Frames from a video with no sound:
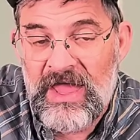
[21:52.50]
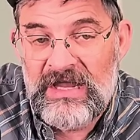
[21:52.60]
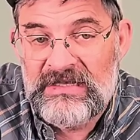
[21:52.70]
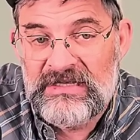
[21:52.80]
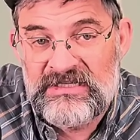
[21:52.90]

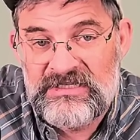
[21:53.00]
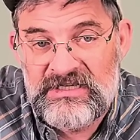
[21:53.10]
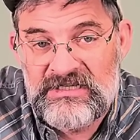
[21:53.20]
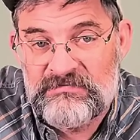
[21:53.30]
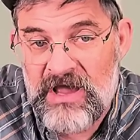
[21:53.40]

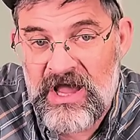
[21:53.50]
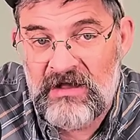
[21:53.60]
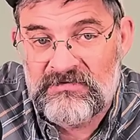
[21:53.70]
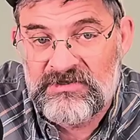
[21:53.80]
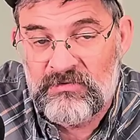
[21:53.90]
ATC's
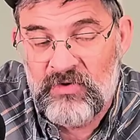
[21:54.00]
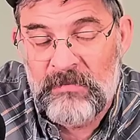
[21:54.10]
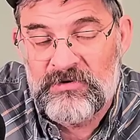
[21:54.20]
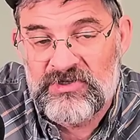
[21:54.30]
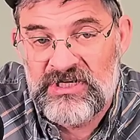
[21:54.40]
mouths and the
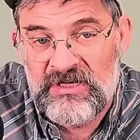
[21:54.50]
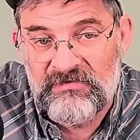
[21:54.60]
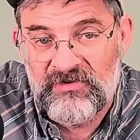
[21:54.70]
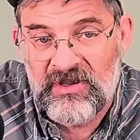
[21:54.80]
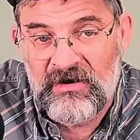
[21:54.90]

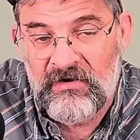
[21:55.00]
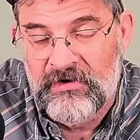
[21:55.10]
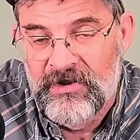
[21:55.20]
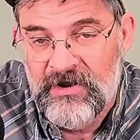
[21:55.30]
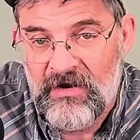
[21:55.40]
representatives
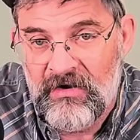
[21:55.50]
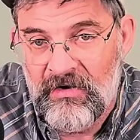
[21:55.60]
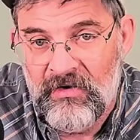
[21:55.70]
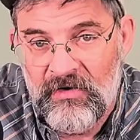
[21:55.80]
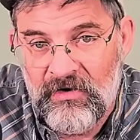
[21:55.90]
there,
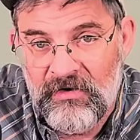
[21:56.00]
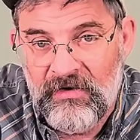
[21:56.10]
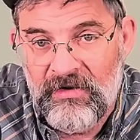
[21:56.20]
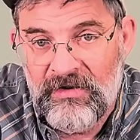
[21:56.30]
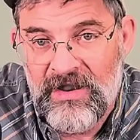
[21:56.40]

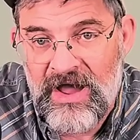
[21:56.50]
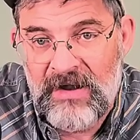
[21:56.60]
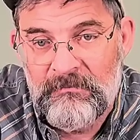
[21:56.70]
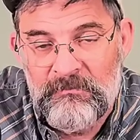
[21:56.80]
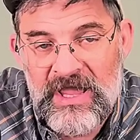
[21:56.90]
are
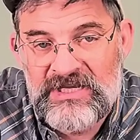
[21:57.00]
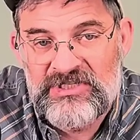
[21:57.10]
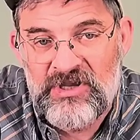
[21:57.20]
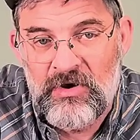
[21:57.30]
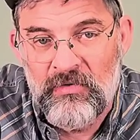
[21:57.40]
not
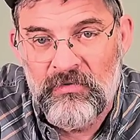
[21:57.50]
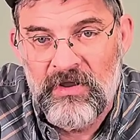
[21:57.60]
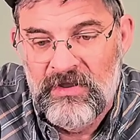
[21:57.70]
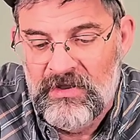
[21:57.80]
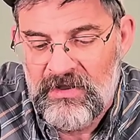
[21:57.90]
based
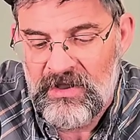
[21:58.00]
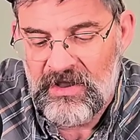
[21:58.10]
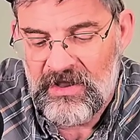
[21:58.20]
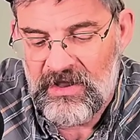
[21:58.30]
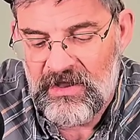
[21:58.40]
on,
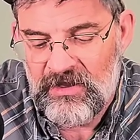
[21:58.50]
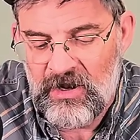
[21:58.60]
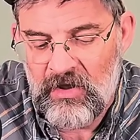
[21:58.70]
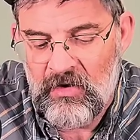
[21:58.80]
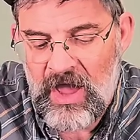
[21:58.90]

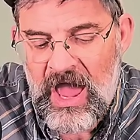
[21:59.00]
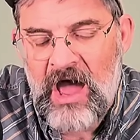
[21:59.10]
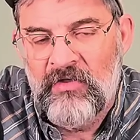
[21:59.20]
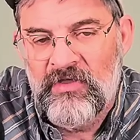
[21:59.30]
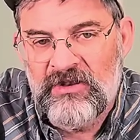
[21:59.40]

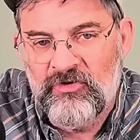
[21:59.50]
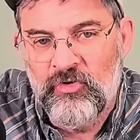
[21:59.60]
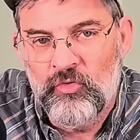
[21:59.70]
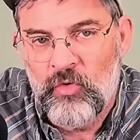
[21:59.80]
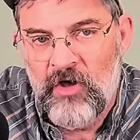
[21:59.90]
how they
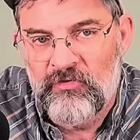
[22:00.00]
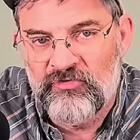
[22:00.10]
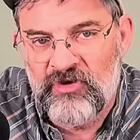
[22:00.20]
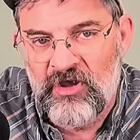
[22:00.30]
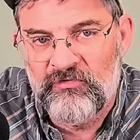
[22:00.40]
do other
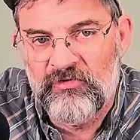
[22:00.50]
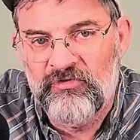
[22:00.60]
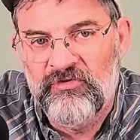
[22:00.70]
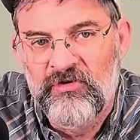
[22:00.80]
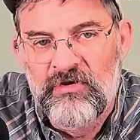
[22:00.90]

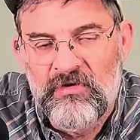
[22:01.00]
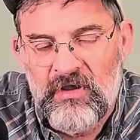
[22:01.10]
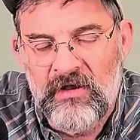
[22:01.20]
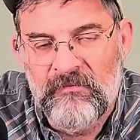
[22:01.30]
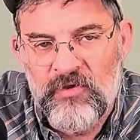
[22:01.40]
shelters
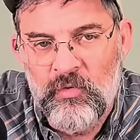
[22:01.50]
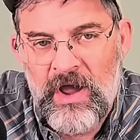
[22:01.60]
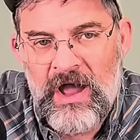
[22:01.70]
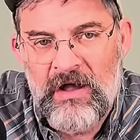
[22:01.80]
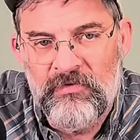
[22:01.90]

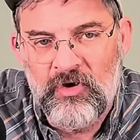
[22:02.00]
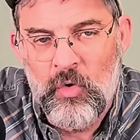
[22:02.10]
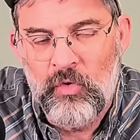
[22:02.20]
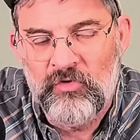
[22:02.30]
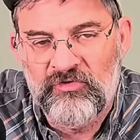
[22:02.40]
throughout the
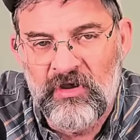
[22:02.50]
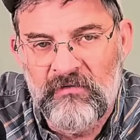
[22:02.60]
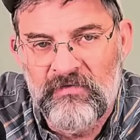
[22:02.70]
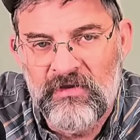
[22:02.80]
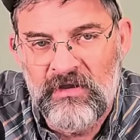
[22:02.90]
course
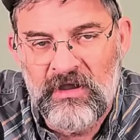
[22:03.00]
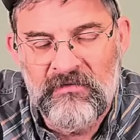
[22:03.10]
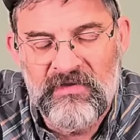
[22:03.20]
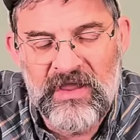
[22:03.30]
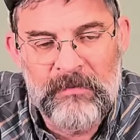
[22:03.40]
of the